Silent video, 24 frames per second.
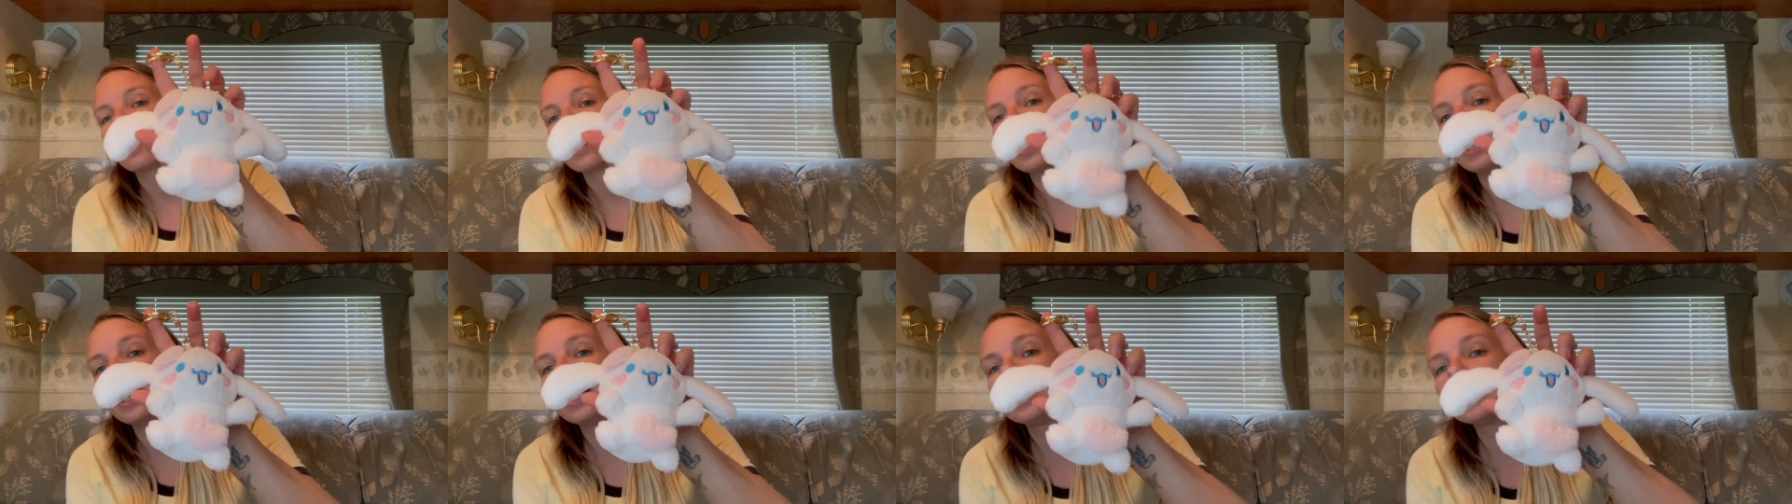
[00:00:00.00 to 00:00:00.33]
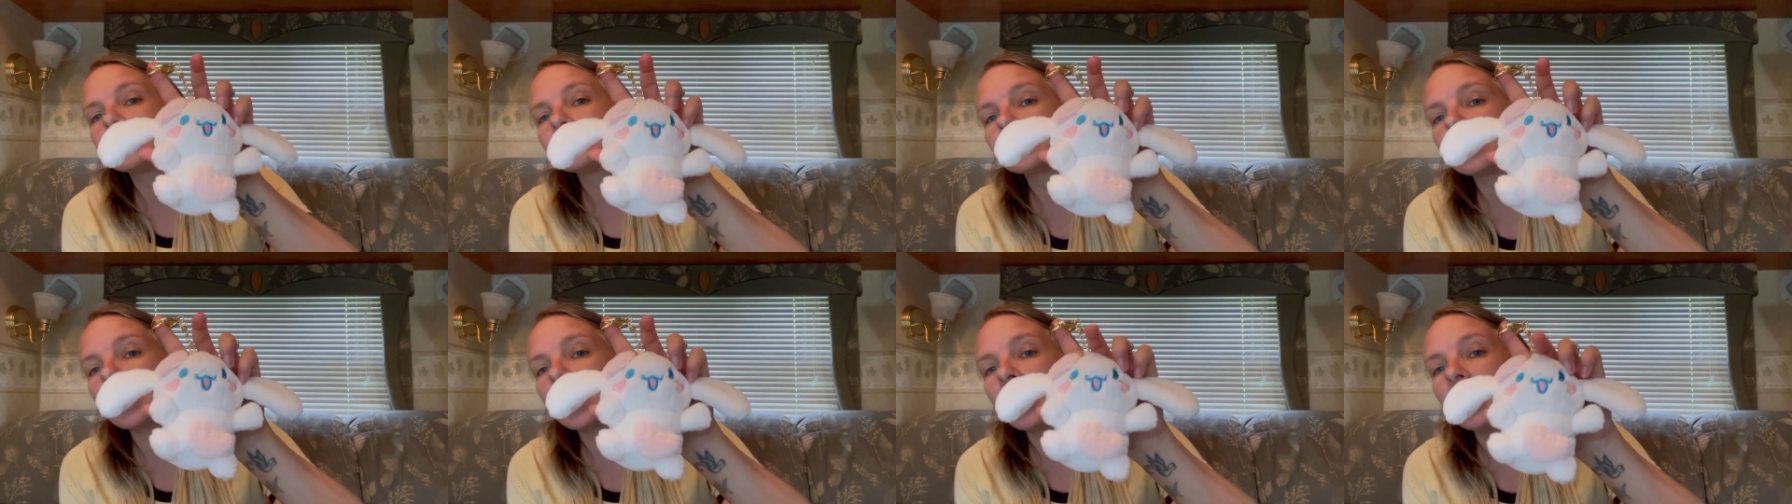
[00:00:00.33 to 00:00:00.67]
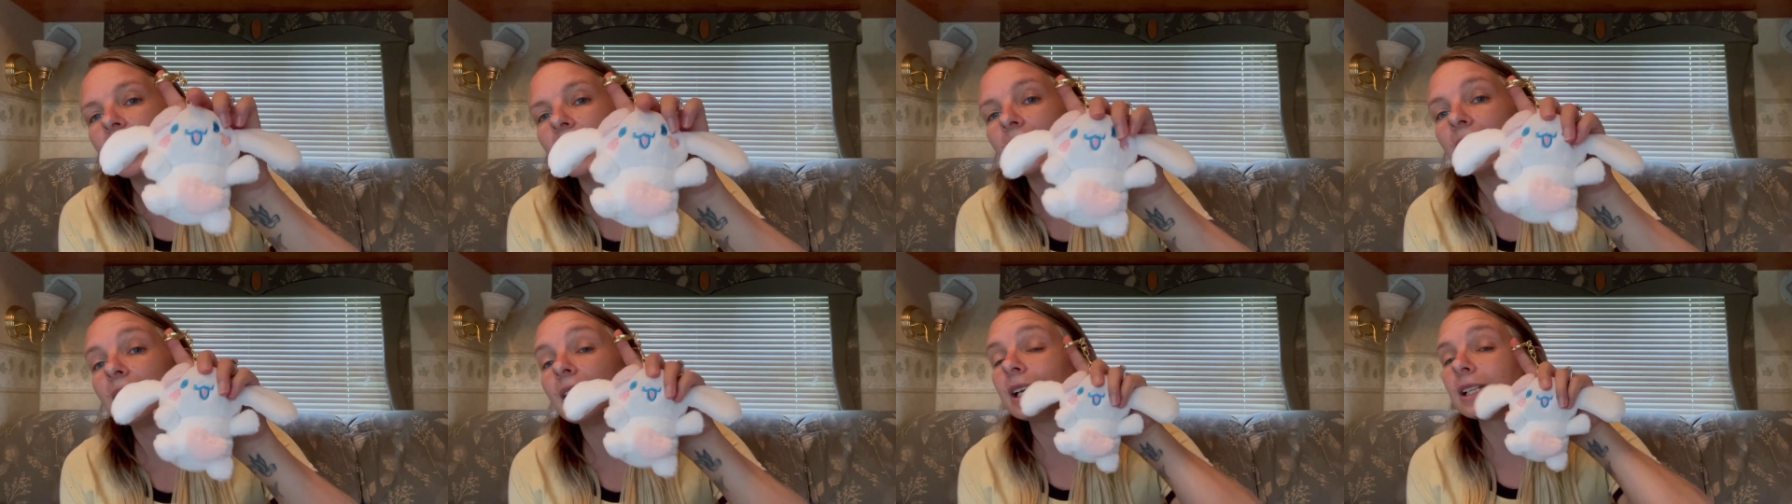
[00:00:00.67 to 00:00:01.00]
It is
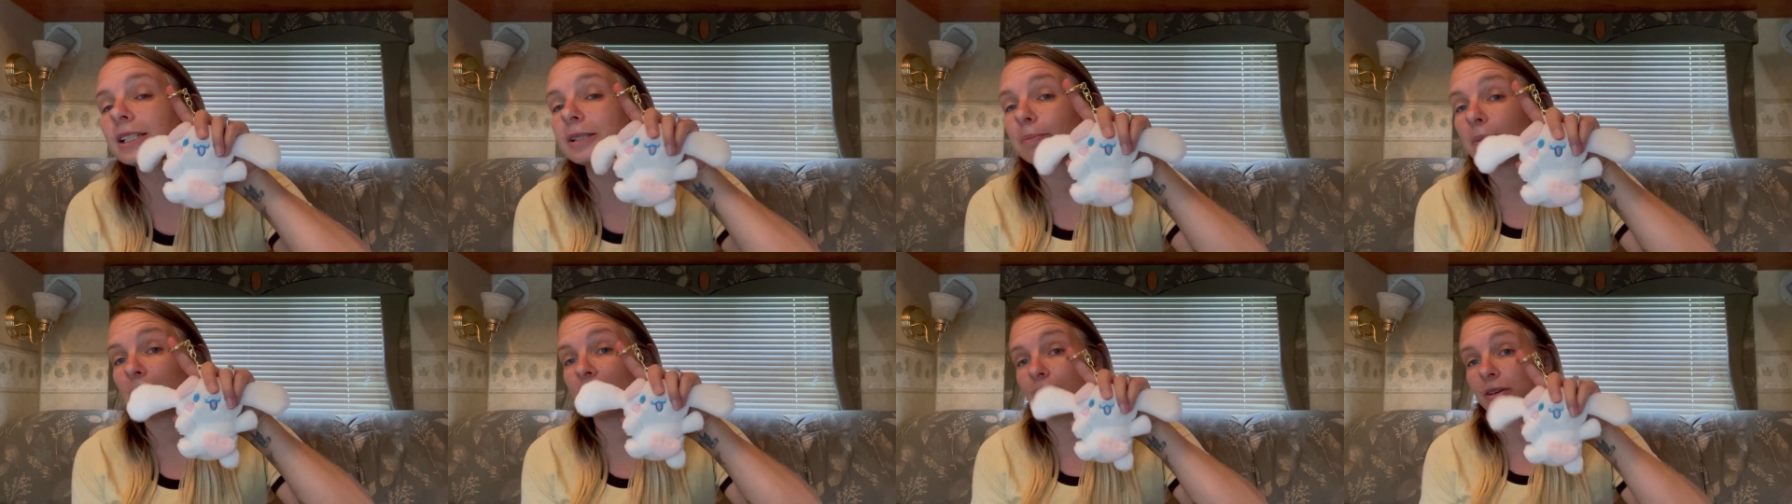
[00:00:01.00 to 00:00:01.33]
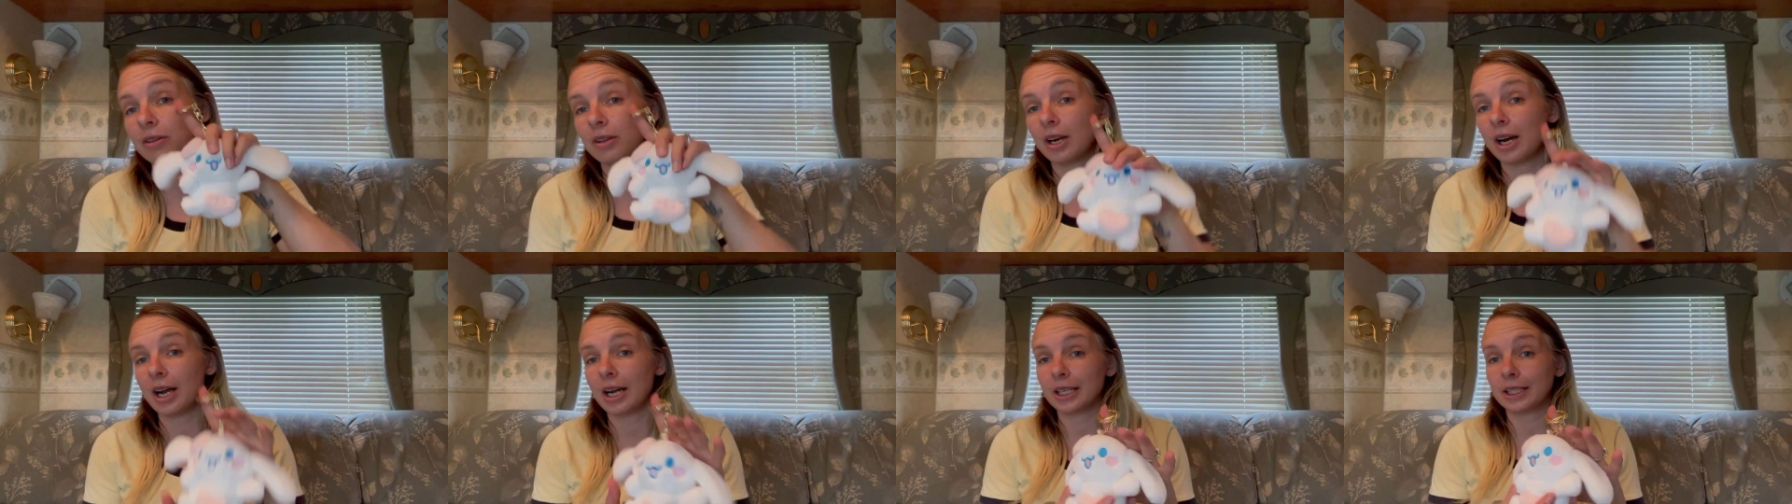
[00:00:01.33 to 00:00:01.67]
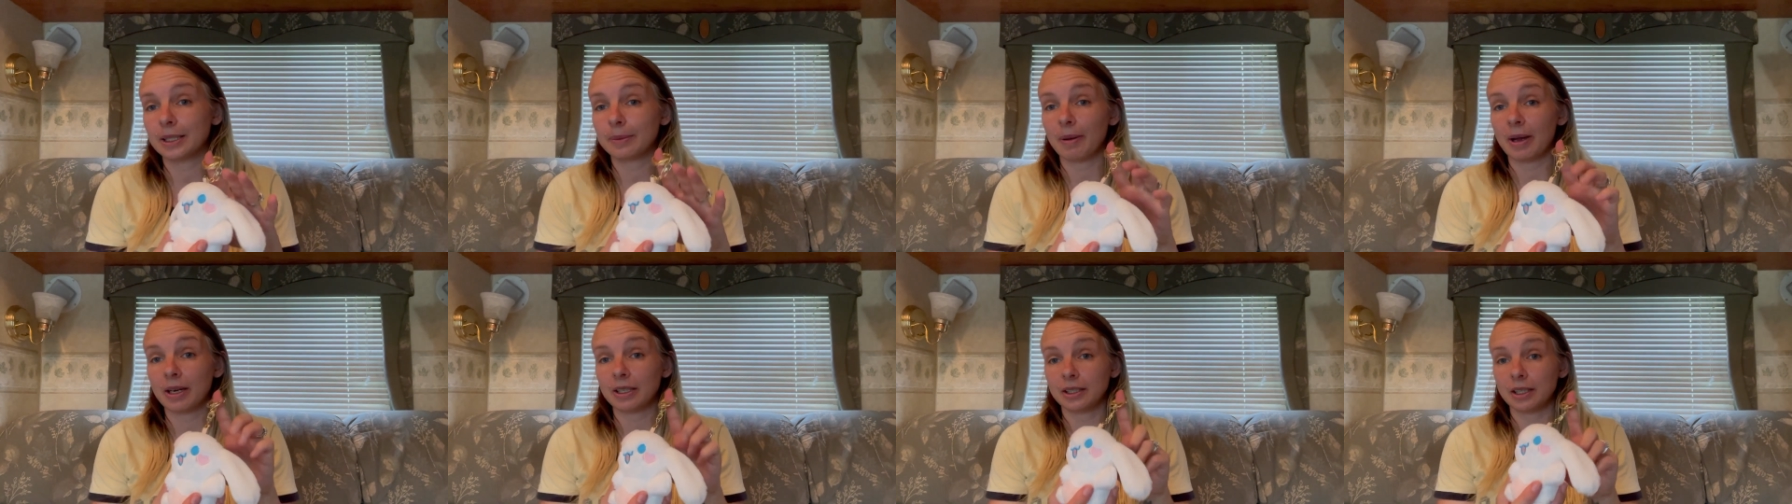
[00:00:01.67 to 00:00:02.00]
a, it's bigger than I
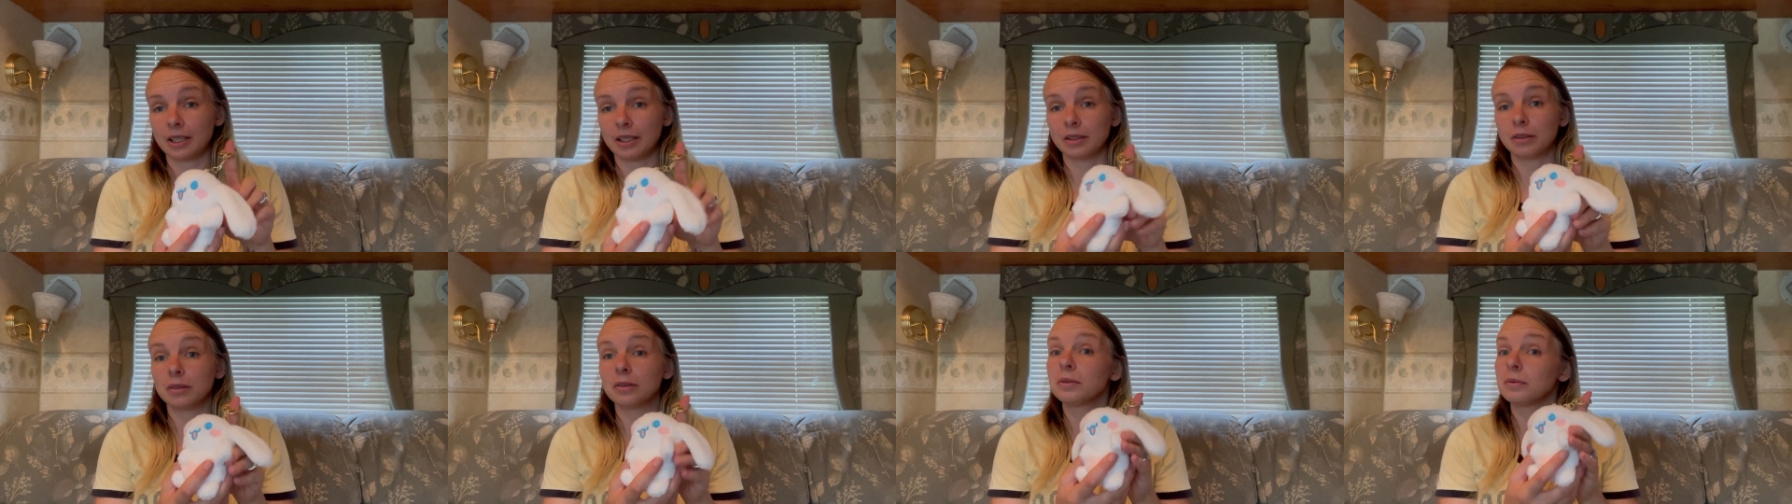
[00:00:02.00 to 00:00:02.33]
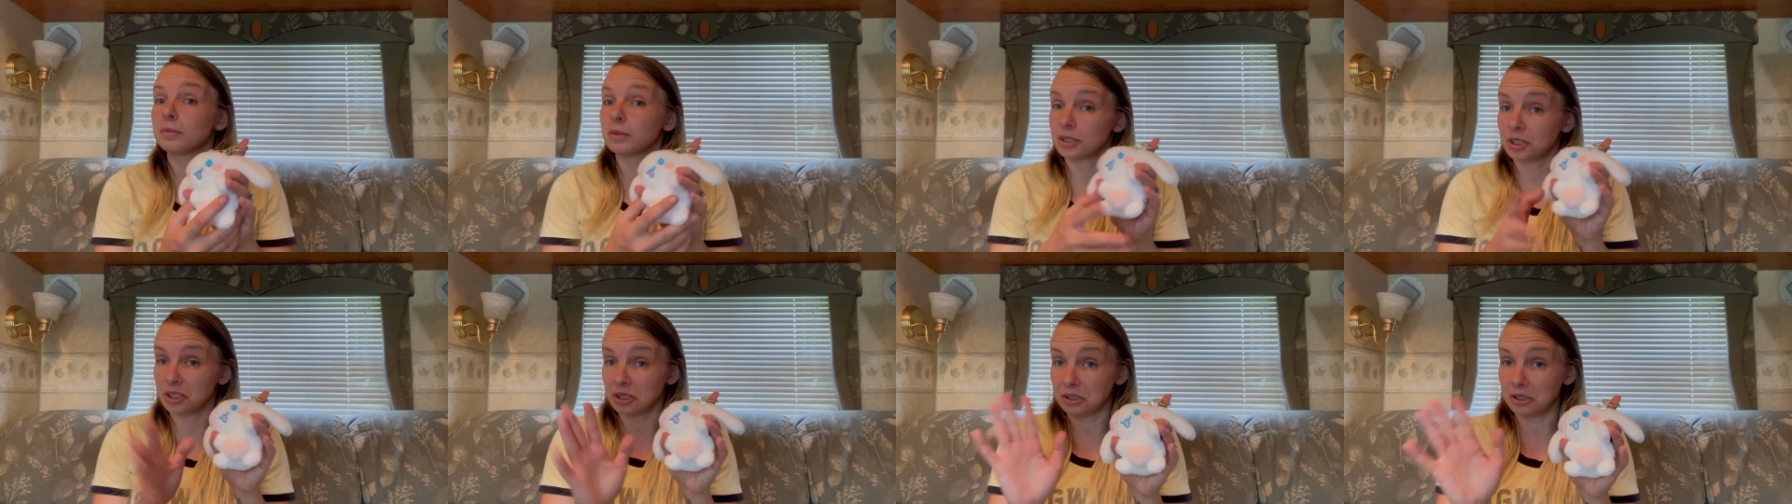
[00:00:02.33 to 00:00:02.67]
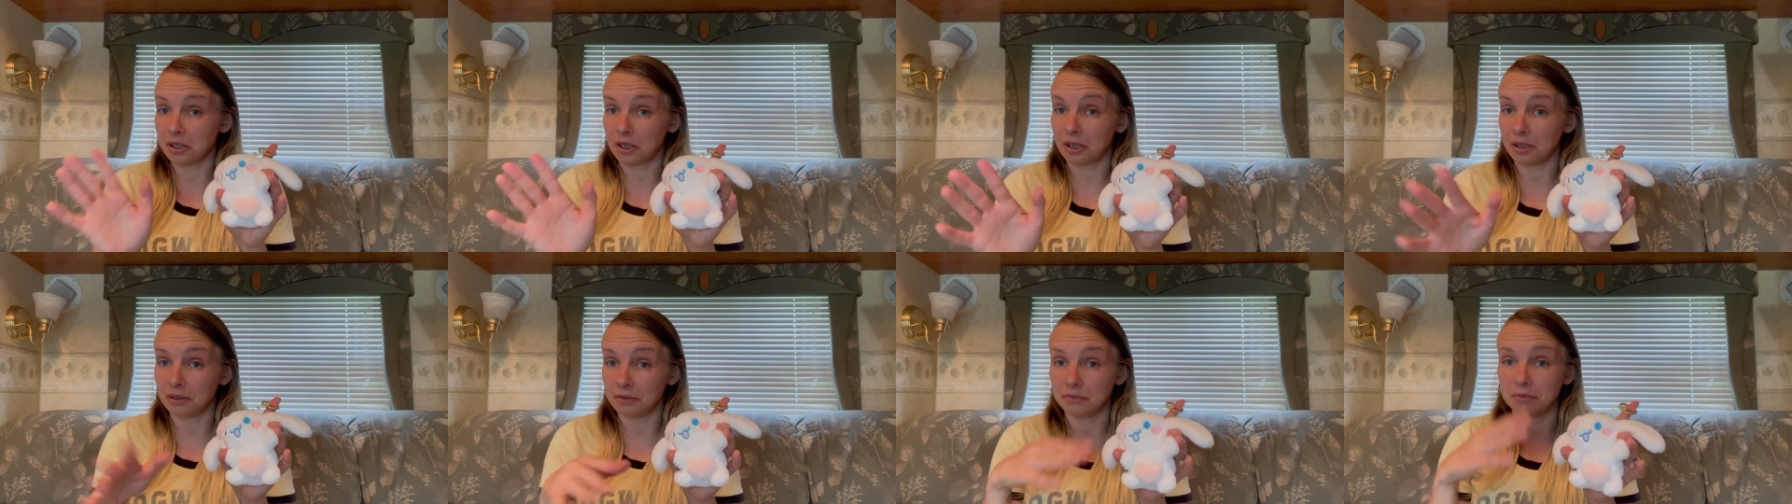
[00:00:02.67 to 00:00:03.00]
expected, which is
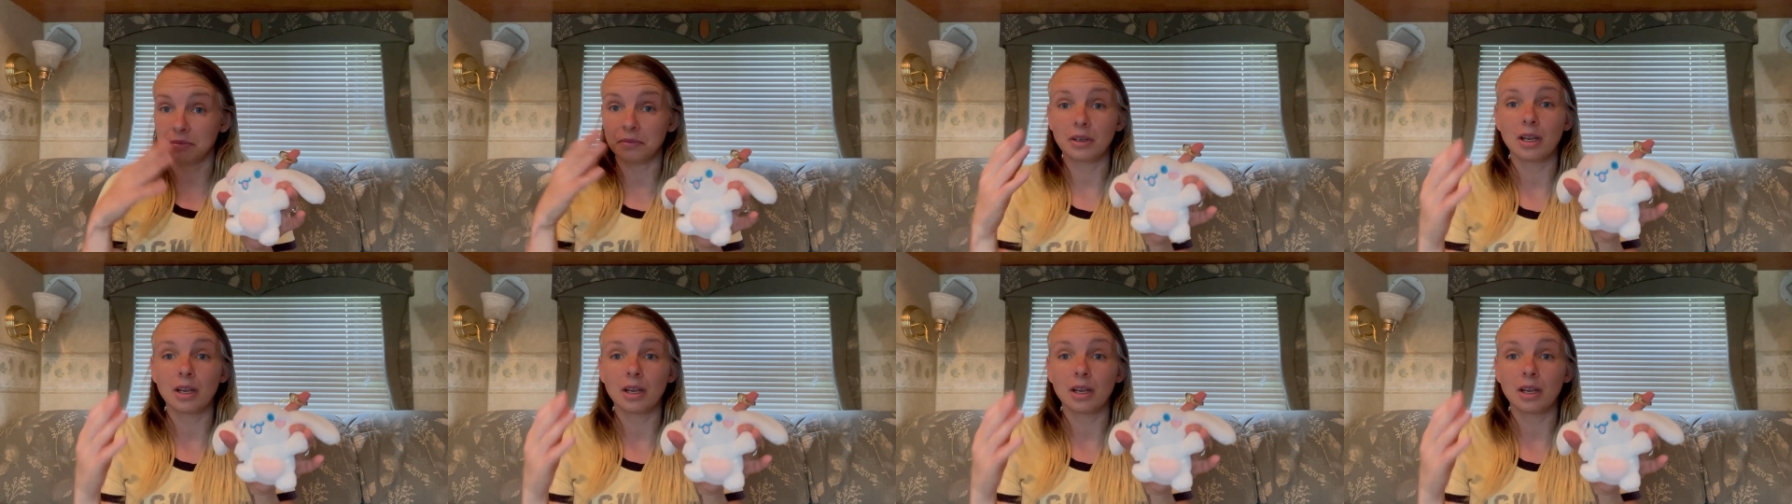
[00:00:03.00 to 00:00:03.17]
good.